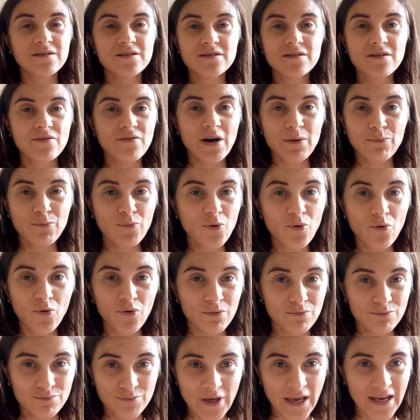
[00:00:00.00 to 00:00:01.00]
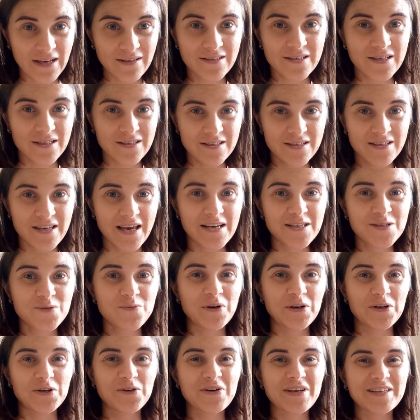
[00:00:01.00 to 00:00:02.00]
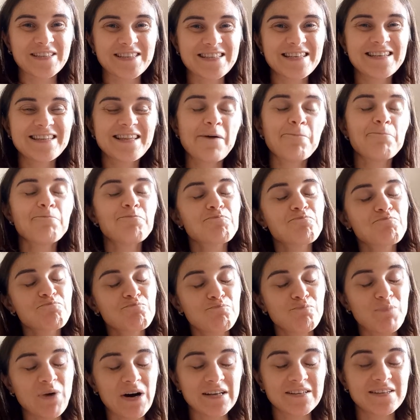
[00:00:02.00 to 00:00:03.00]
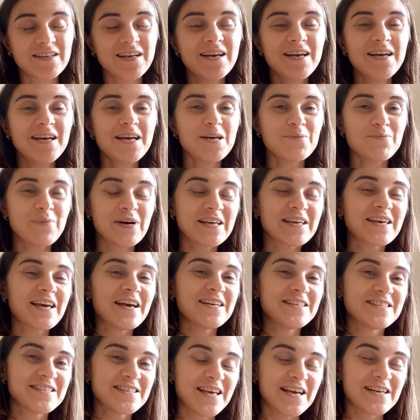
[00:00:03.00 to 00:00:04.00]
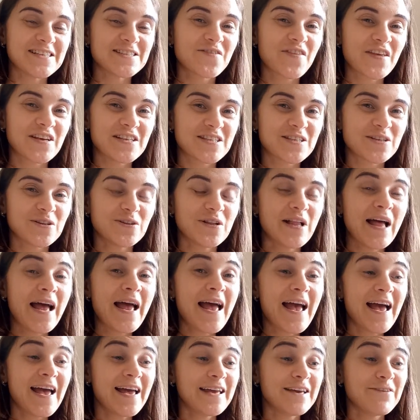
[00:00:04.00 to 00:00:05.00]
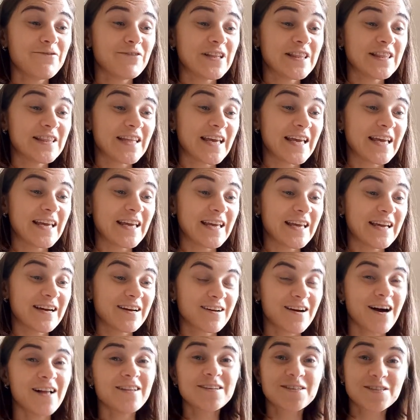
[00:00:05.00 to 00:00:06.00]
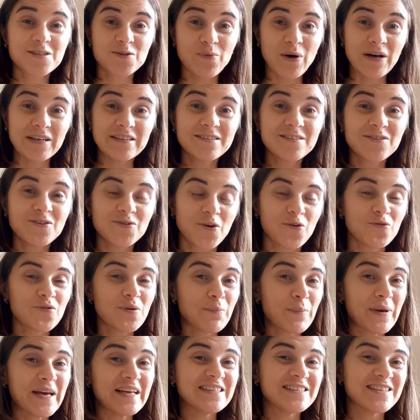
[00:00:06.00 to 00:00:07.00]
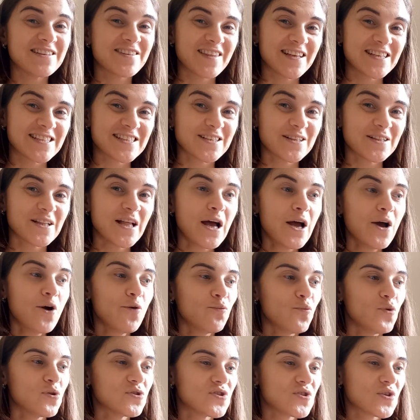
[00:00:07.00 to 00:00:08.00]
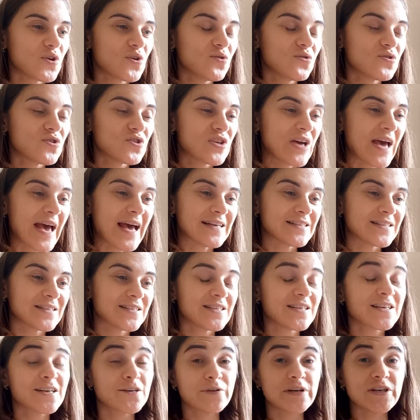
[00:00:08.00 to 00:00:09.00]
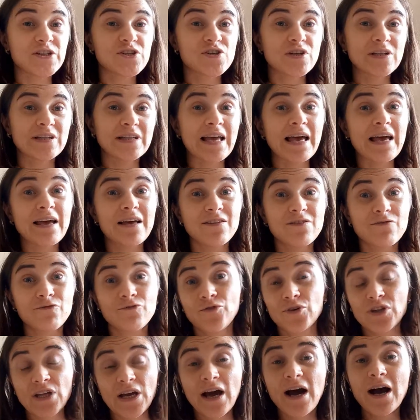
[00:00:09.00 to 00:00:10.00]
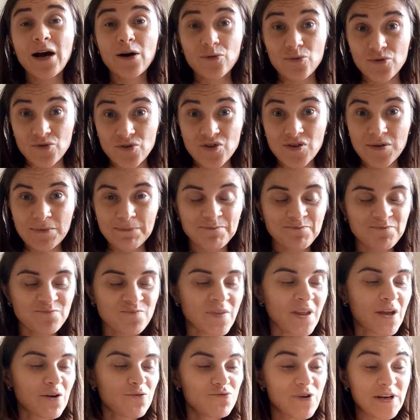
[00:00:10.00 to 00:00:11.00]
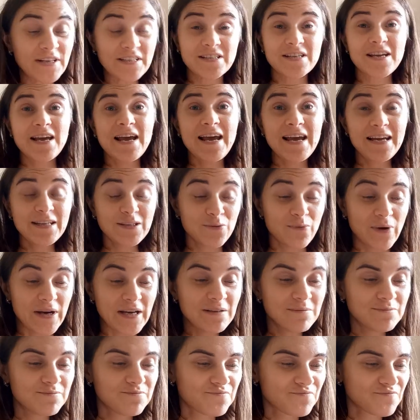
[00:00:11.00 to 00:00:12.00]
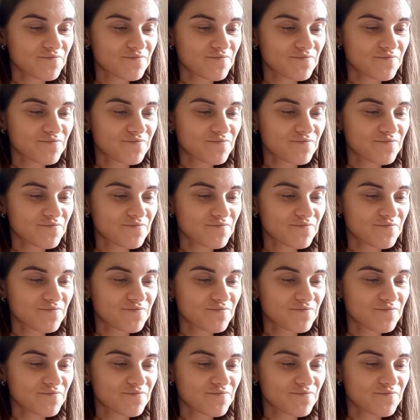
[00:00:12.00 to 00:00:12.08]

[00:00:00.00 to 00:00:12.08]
there are more cases, yes, where you can see them, but in my case, yes, thistle, even the colored one, you know, the painted thistle, was used as a decoration for the house. Right, anyway,